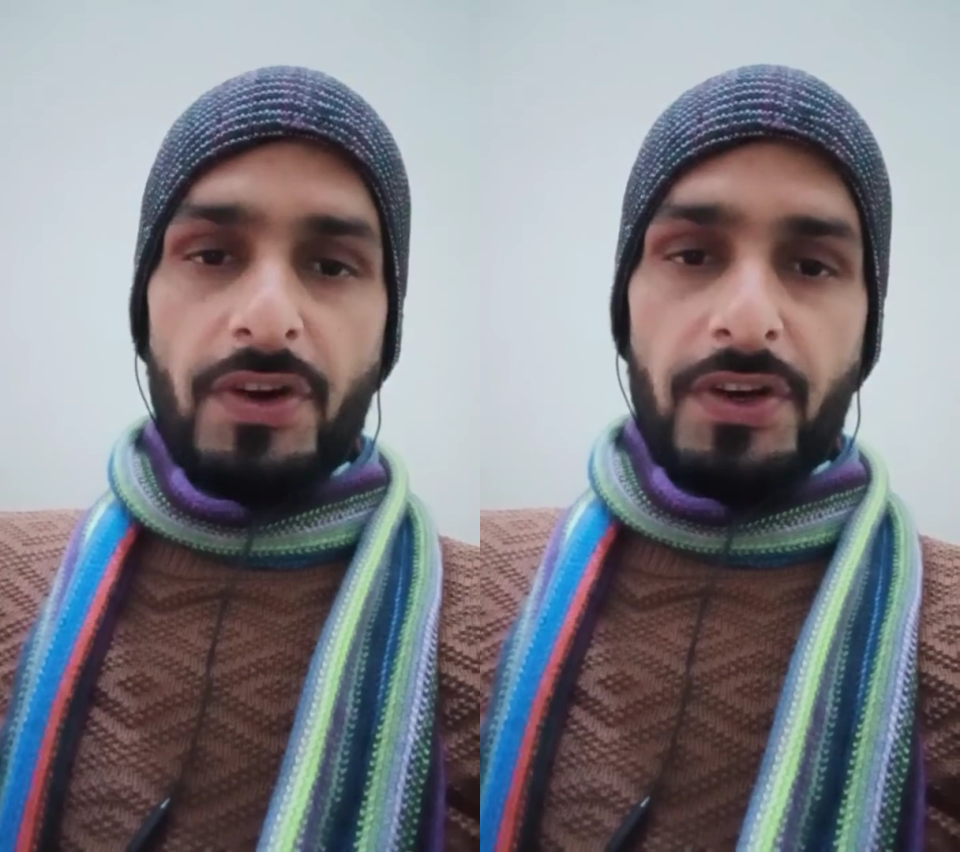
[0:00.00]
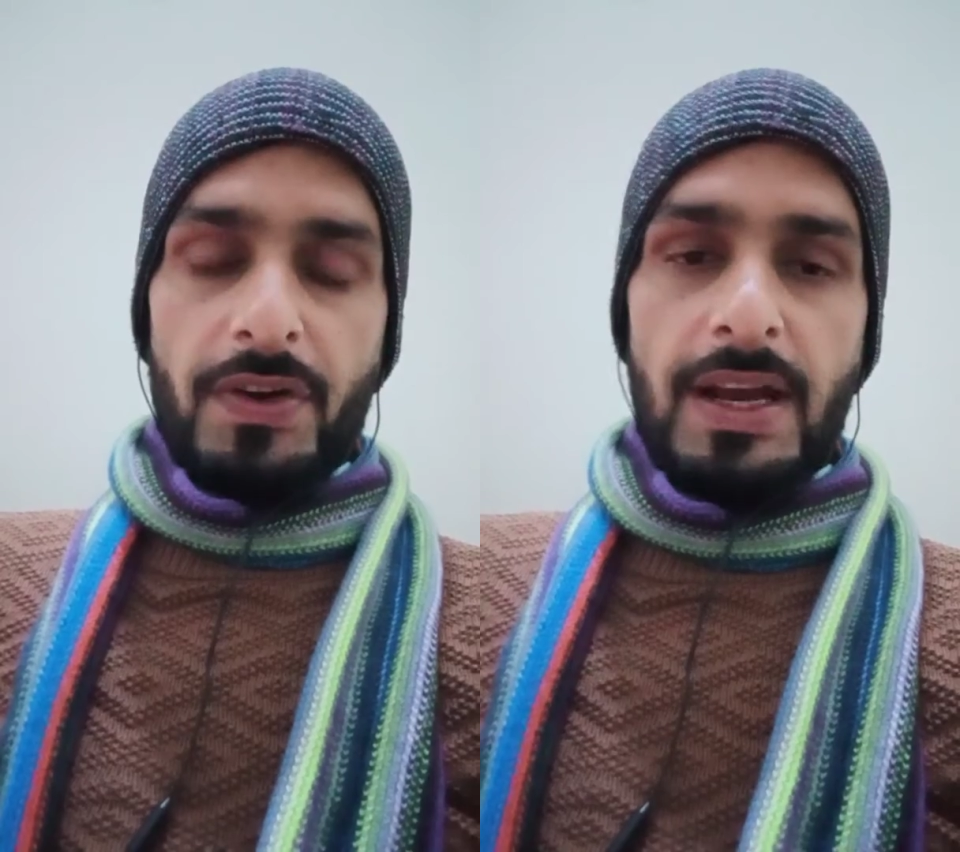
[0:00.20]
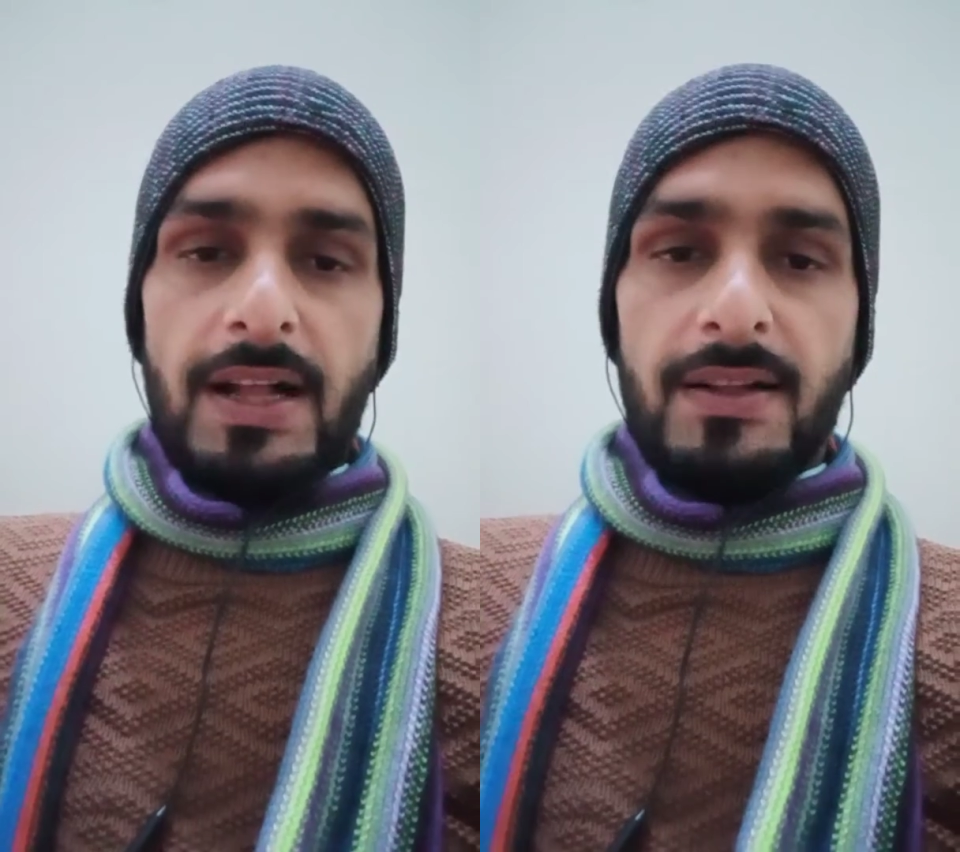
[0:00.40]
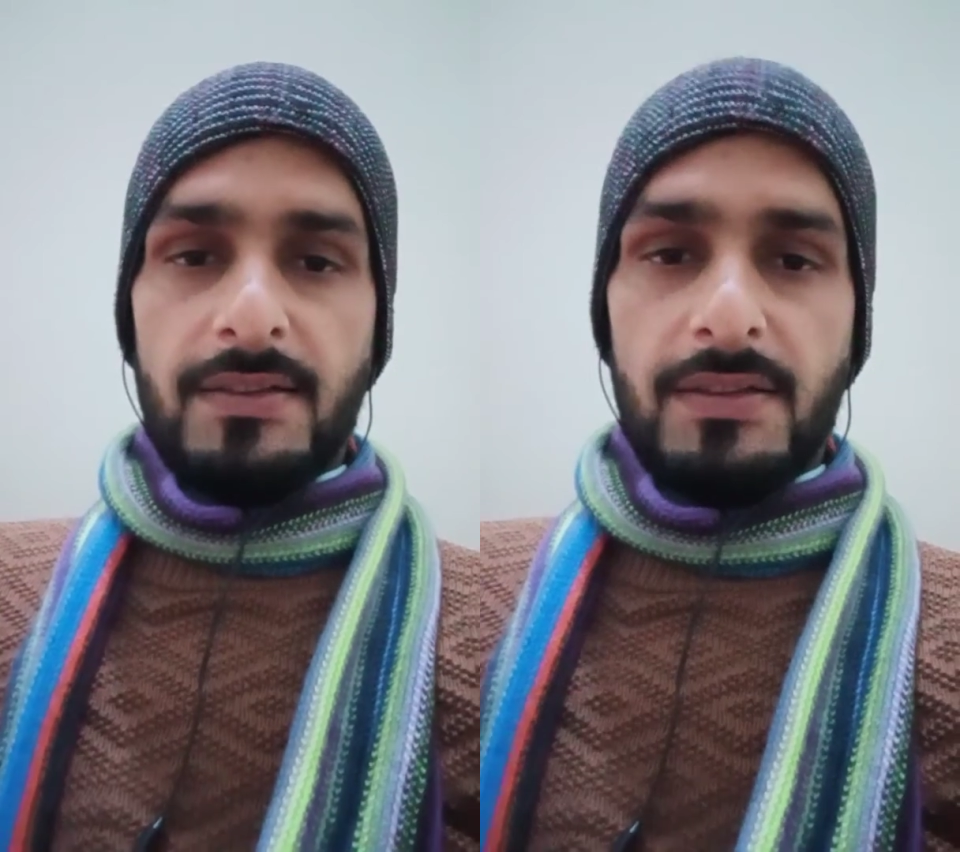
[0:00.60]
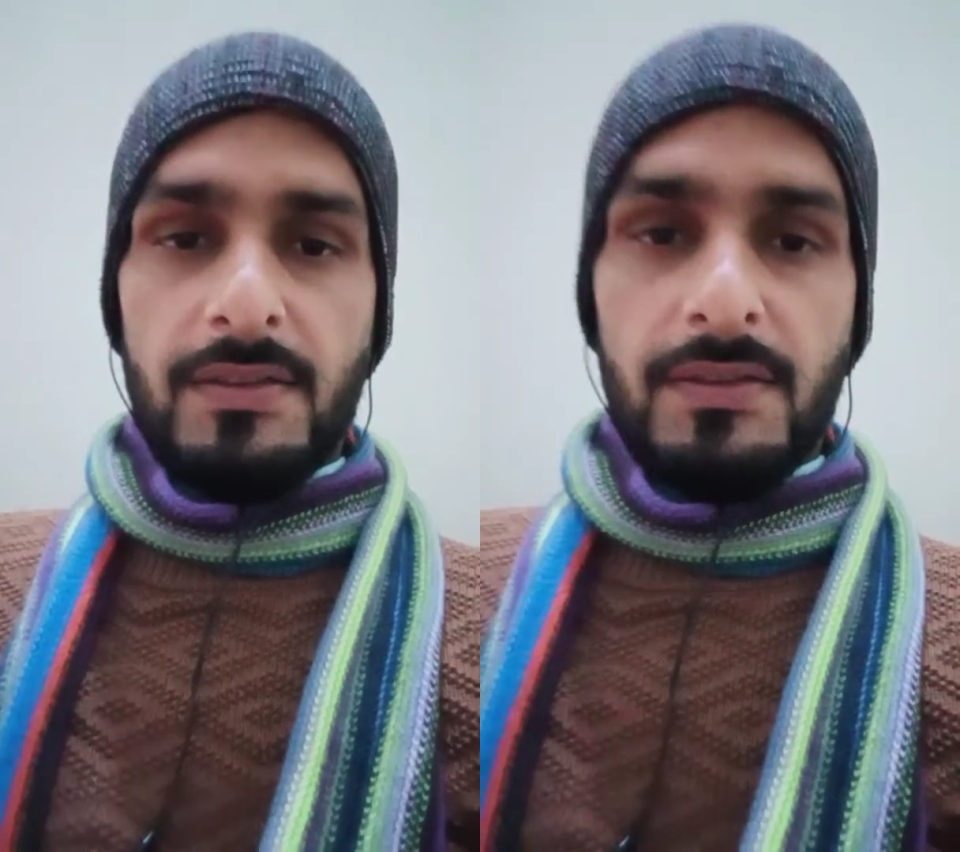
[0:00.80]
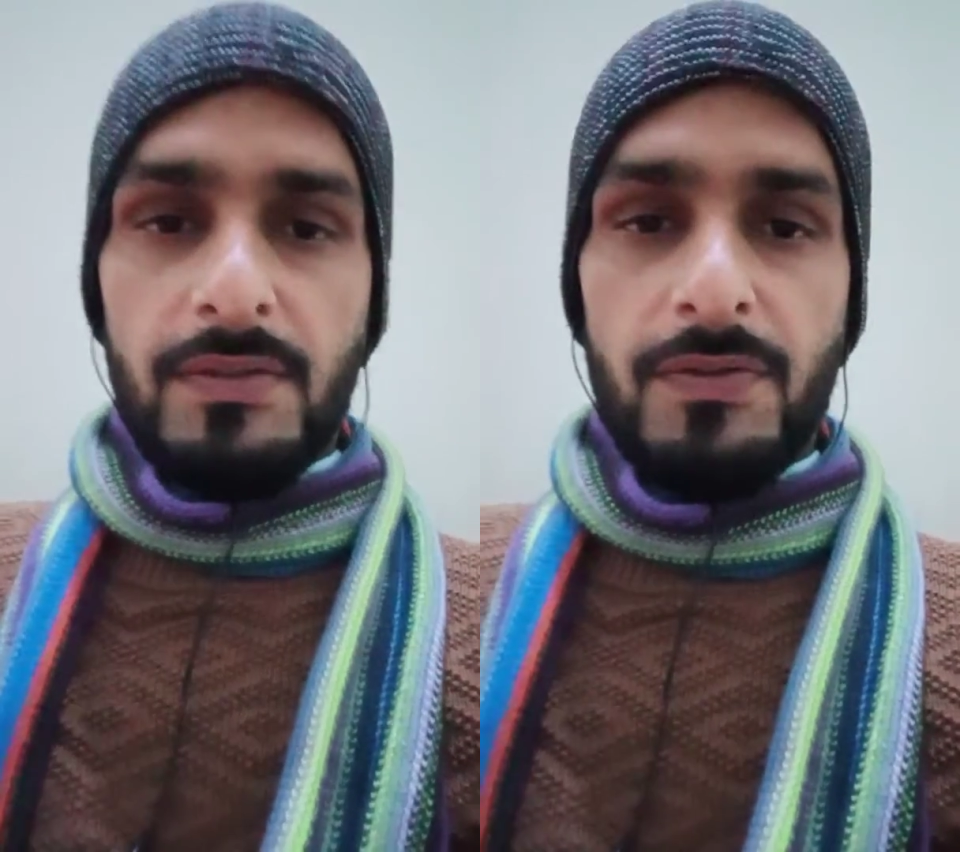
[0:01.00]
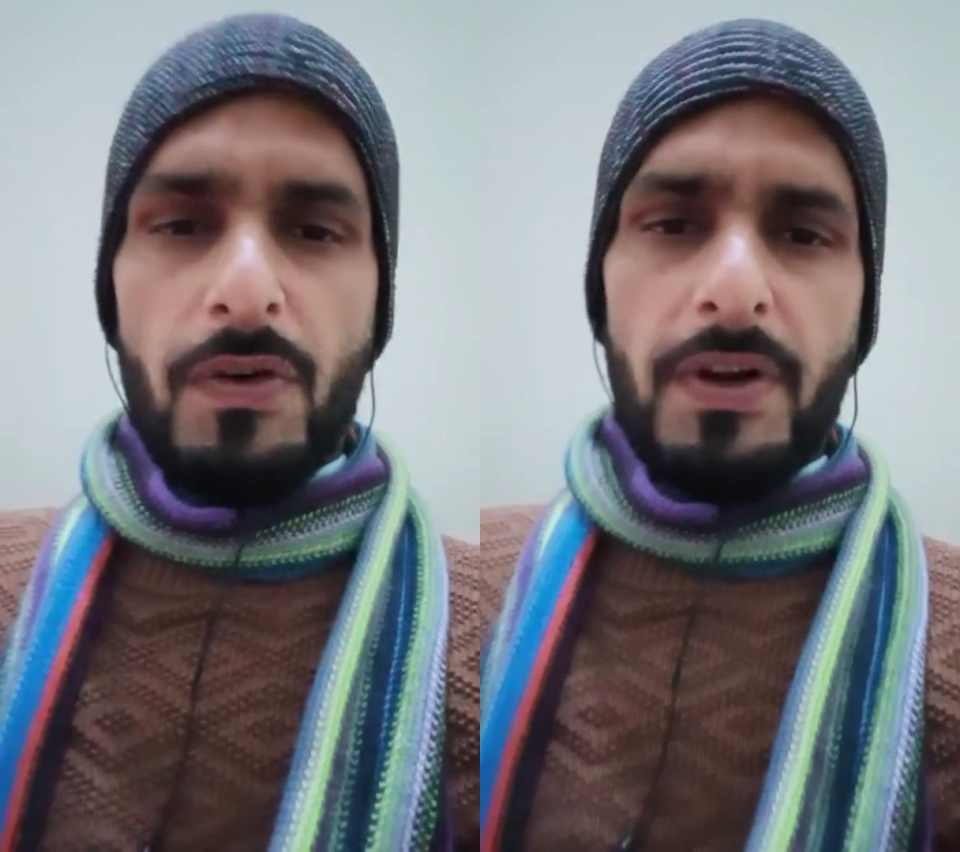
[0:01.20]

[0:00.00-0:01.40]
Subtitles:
your health. For